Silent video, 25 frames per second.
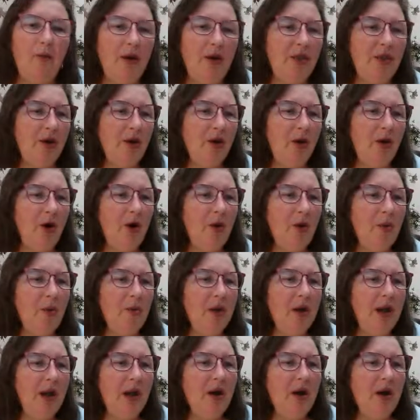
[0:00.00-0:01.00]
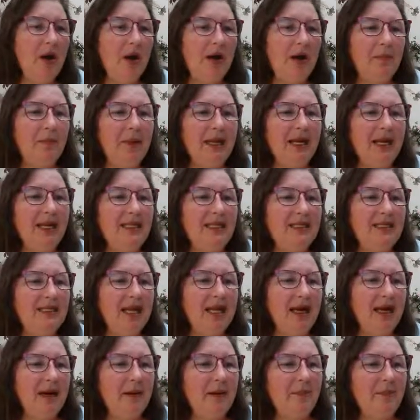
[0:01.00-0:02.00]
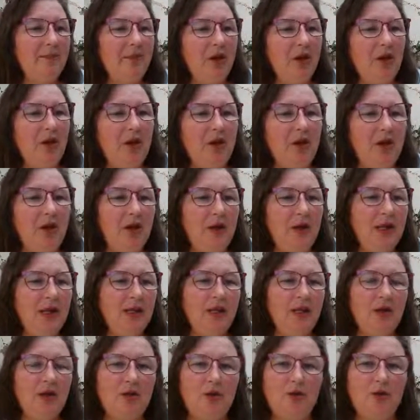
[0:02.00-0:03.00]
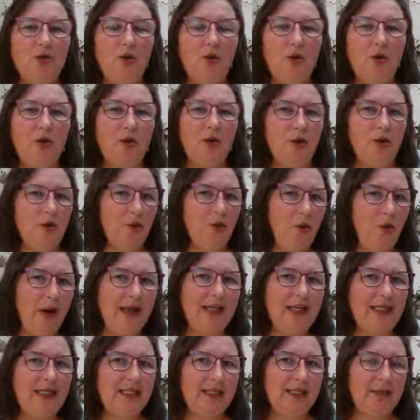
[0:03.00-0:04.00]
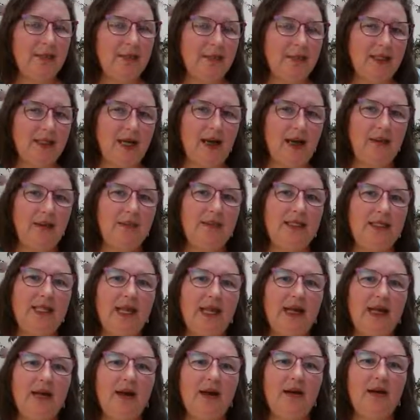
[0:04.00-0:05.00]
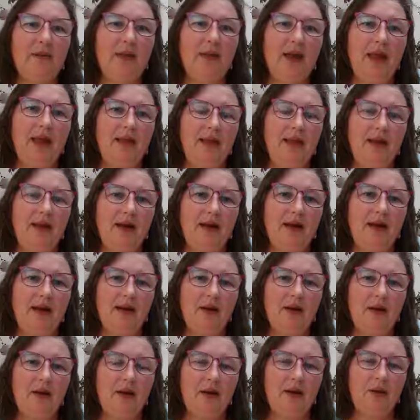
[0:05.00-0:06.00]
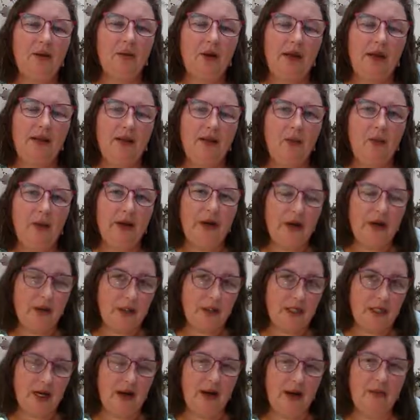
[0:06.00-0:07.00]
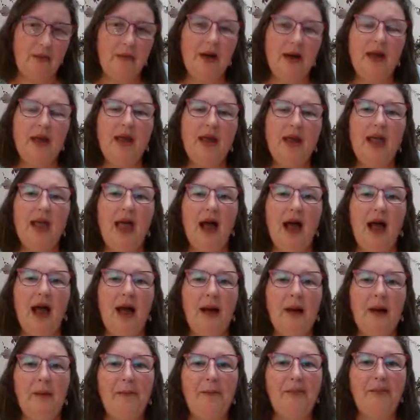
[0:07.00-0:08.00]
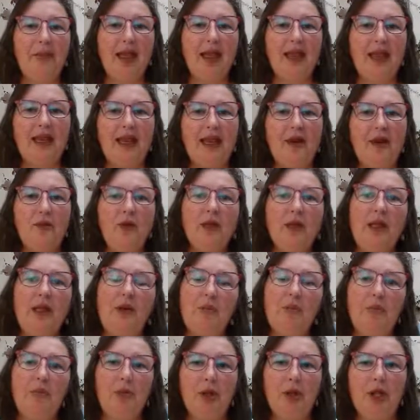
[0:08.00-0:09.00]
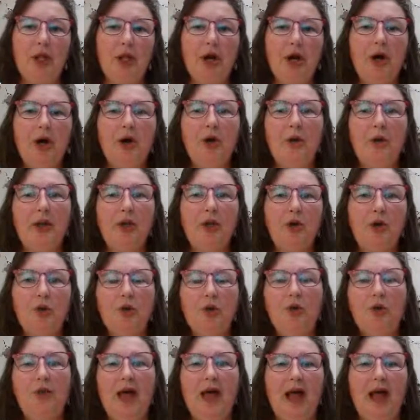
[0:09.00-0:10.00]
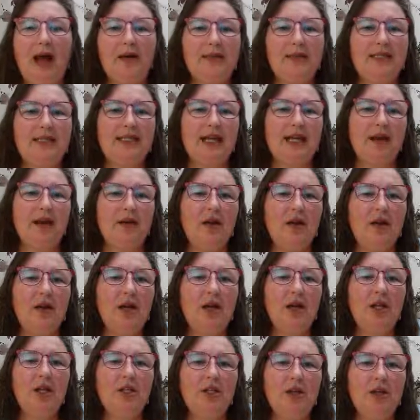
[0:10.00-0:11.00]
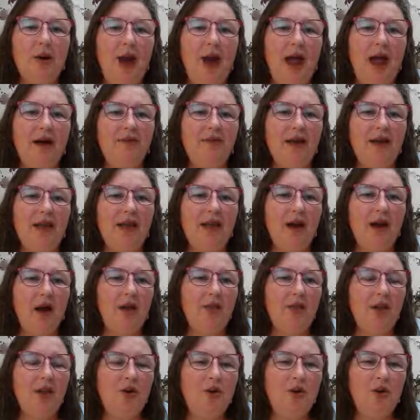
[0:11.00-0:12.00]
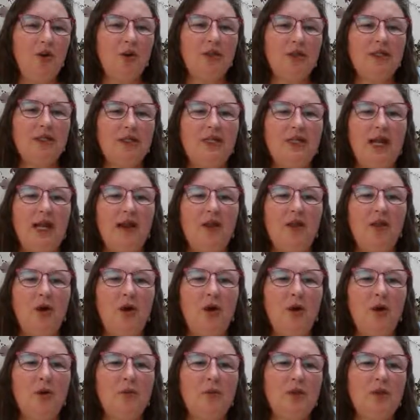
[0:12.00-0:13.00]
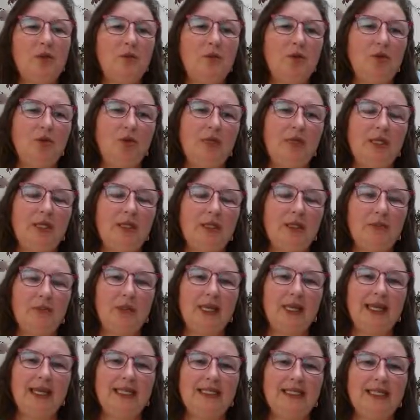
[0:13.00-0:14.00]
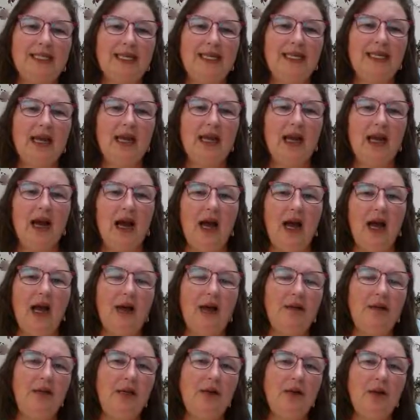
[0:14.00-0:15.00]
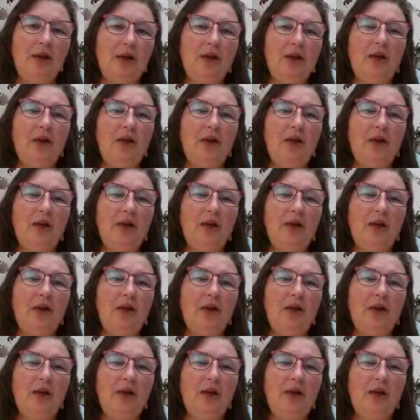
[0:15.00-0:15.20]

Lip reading: with your home because, you get those northern winds sometimes that come in the winter time and can really blow and cool the house down. So having on the north side of the home some trees planted, a